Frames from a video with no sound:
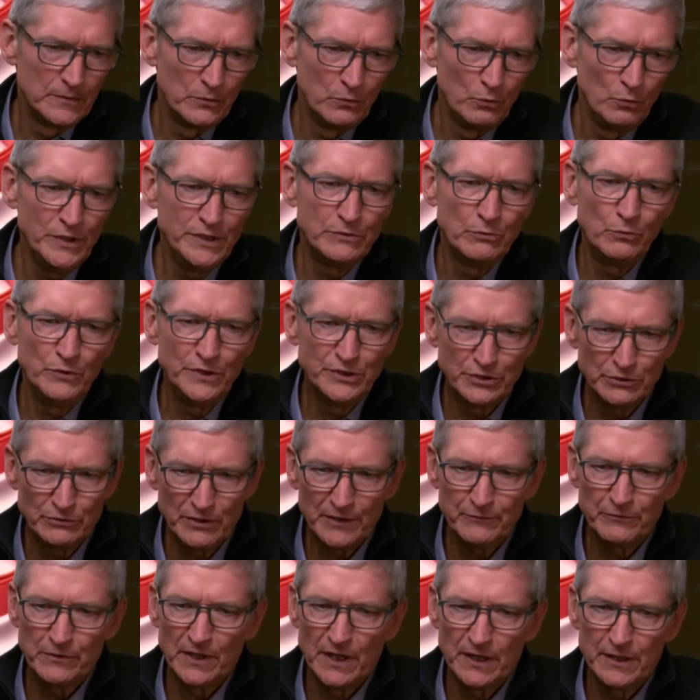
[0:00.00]
We
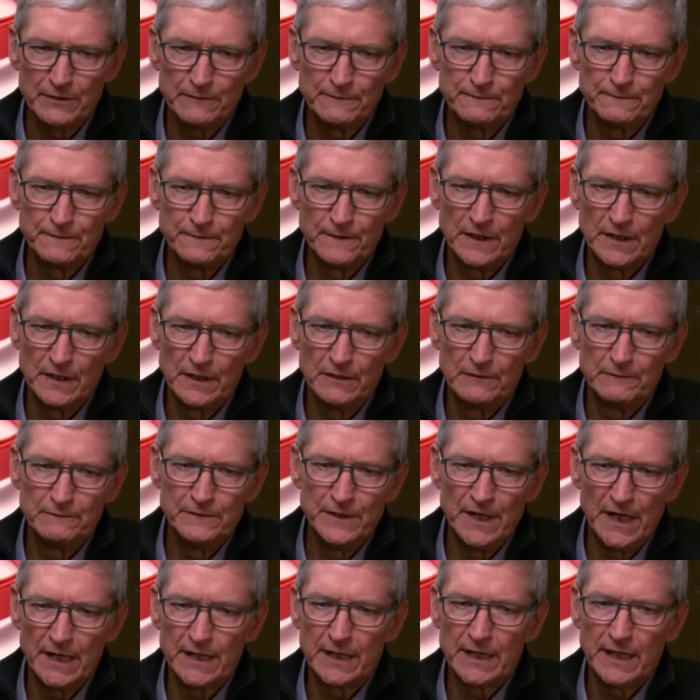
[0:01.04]
do have a lot of
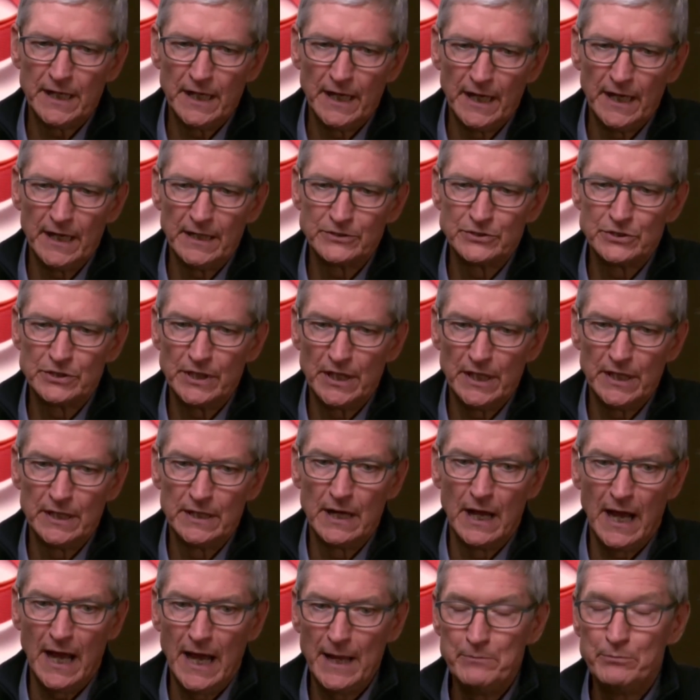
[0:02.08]
net cash,
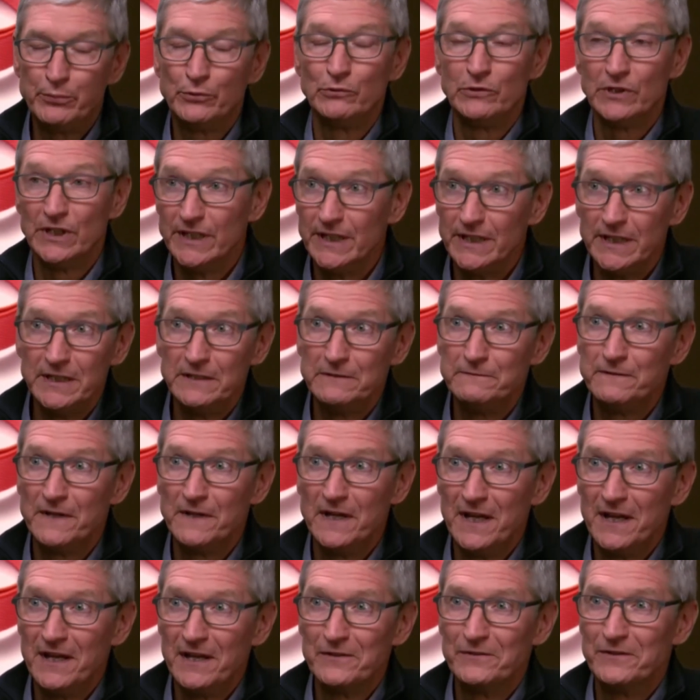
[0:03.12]
and I believe
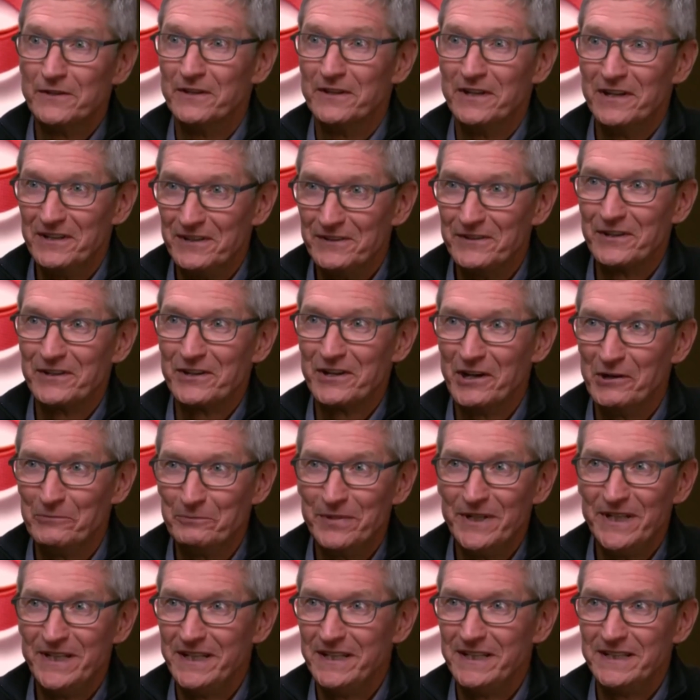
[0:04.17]
the
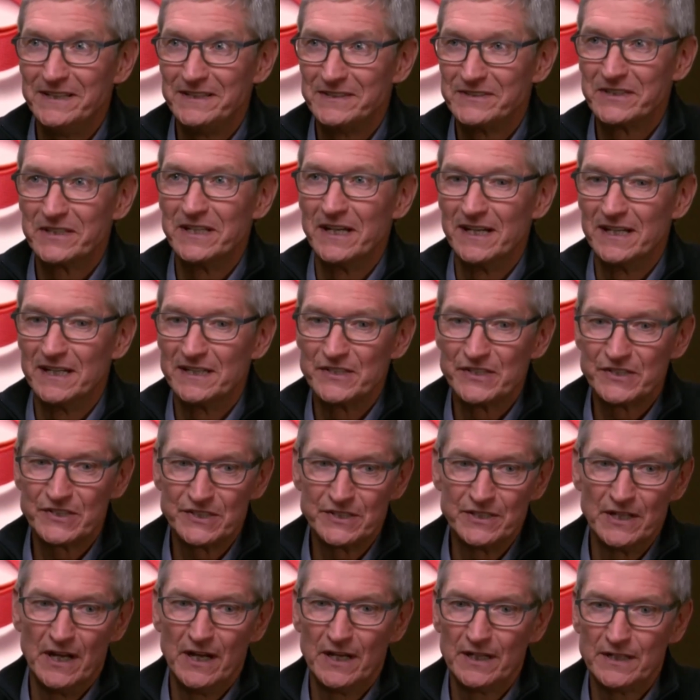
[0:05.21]
company's
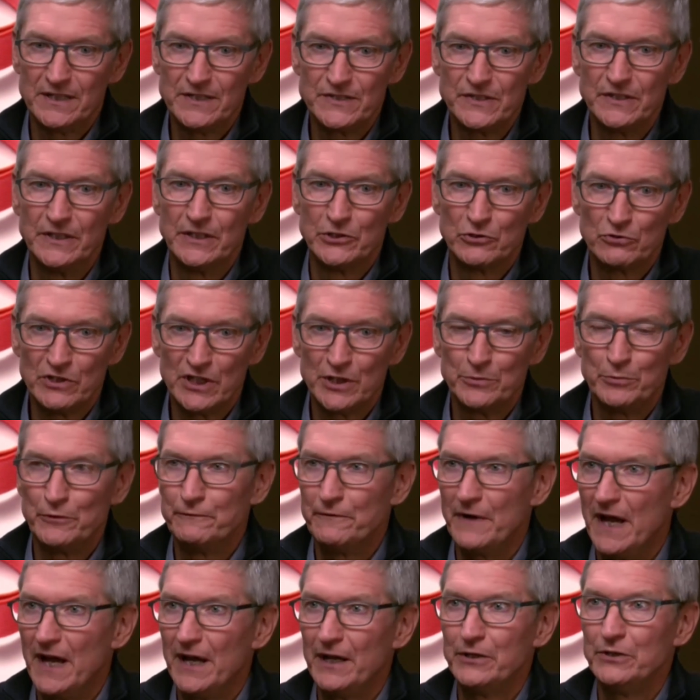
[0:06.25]
stock is an
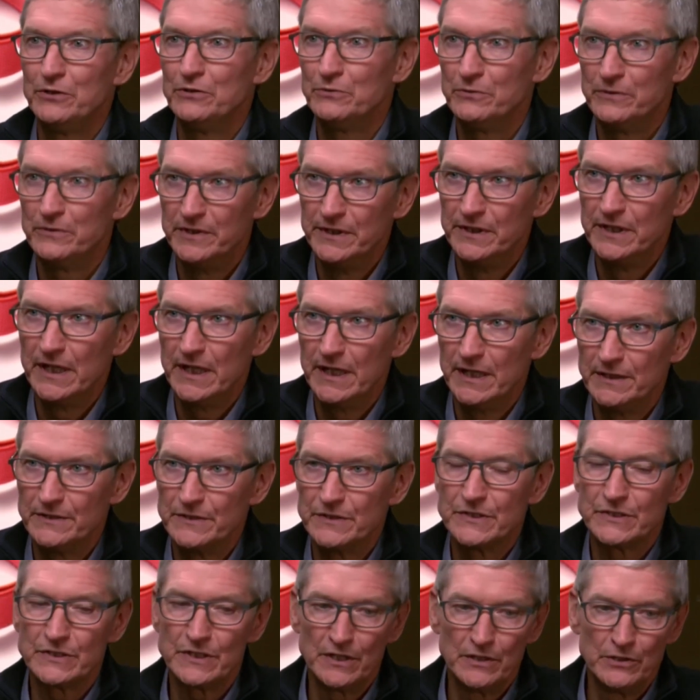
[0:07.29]
incredible value,
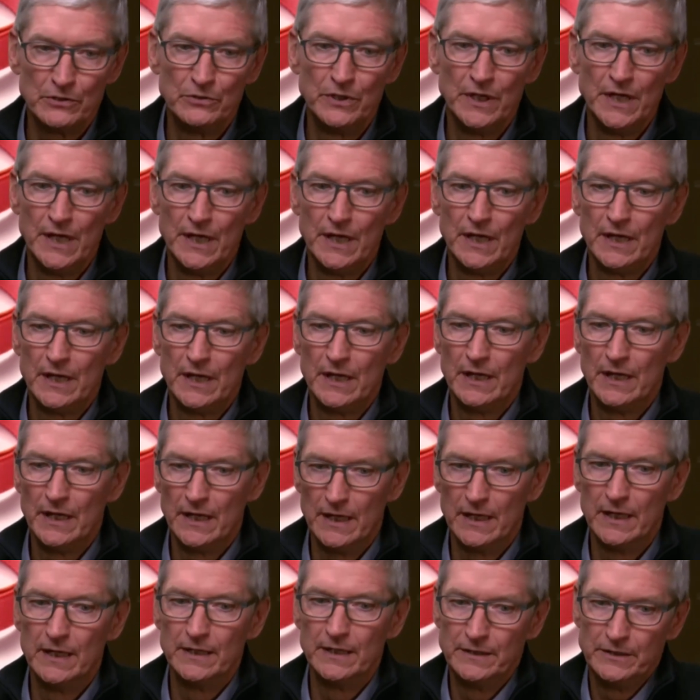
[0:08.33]
and so
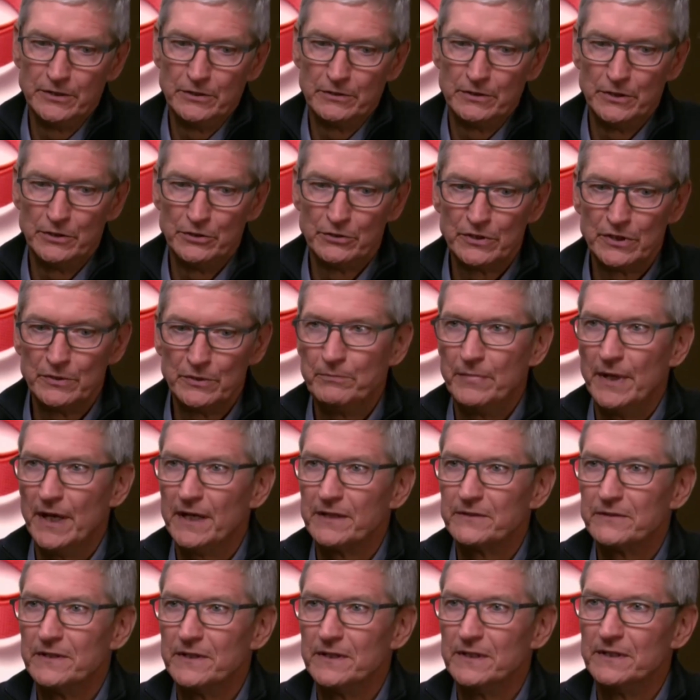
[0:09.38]
you can
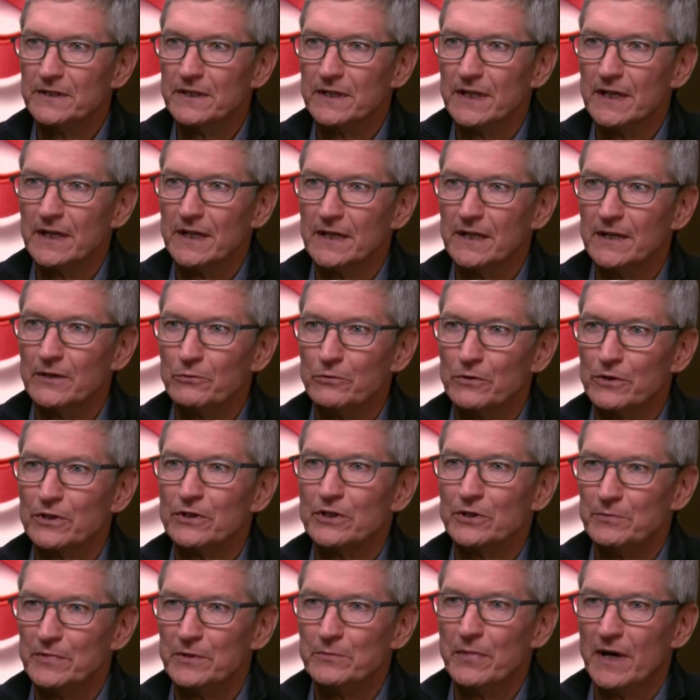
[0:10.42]
bet that we're
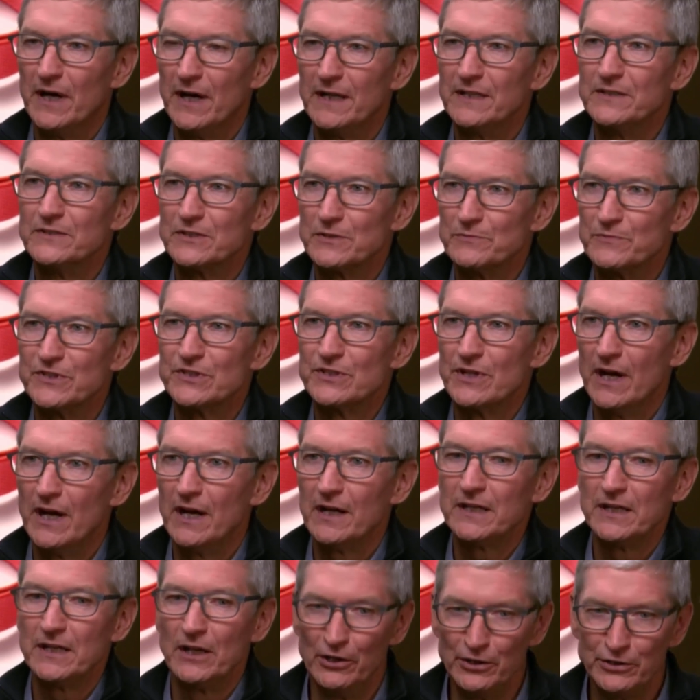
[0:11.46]
going to be buying some
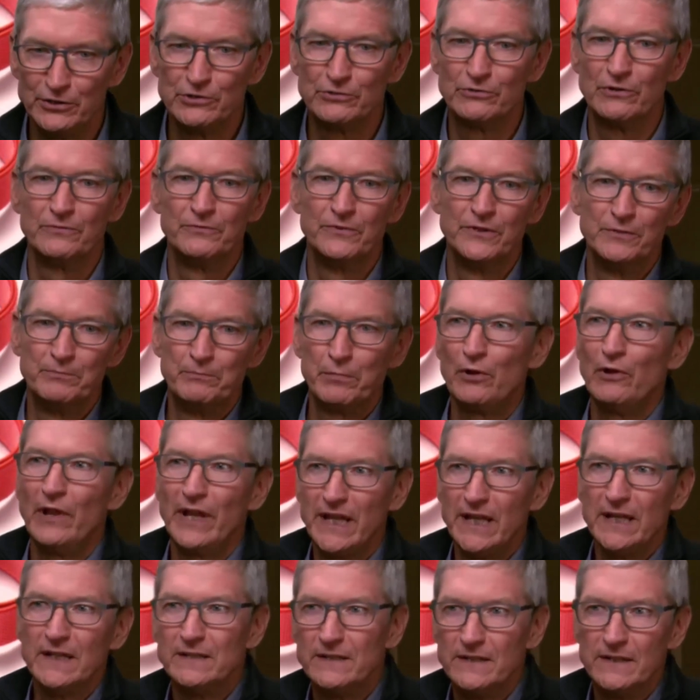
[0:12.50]
stock under the
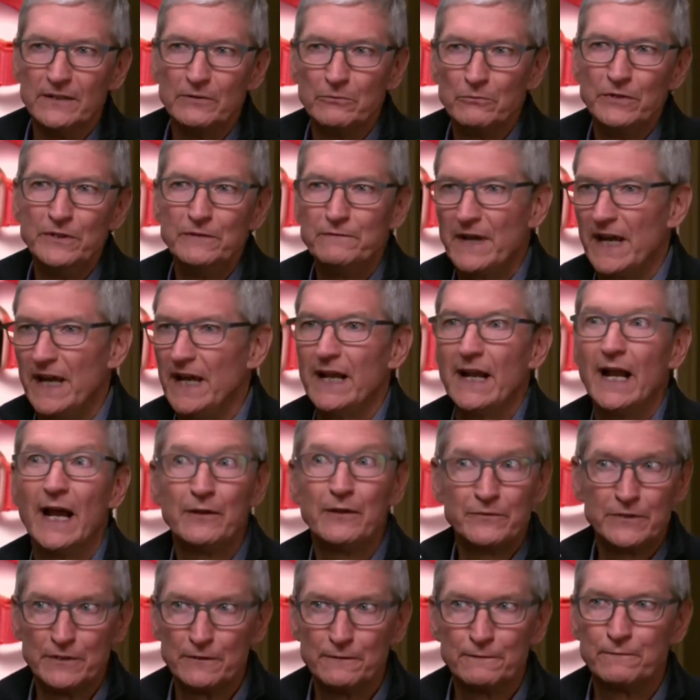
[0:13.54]
plan that we've had
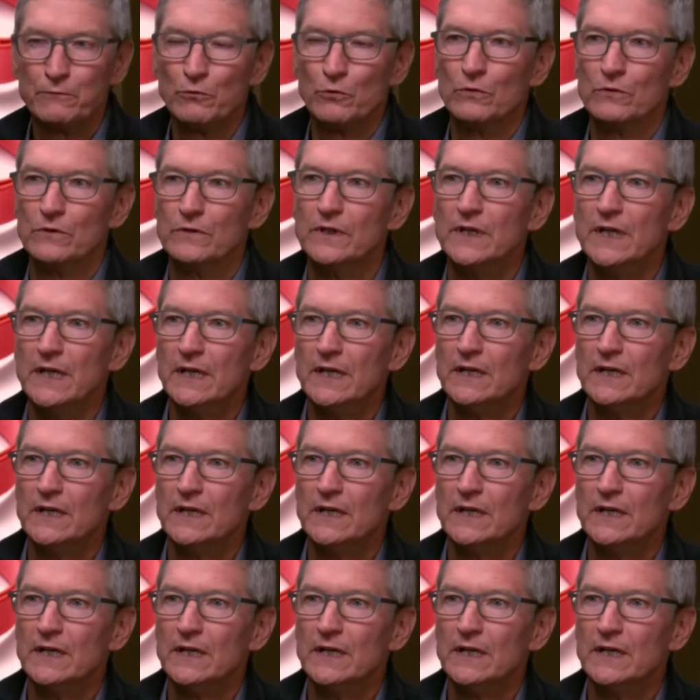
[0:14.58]
out there for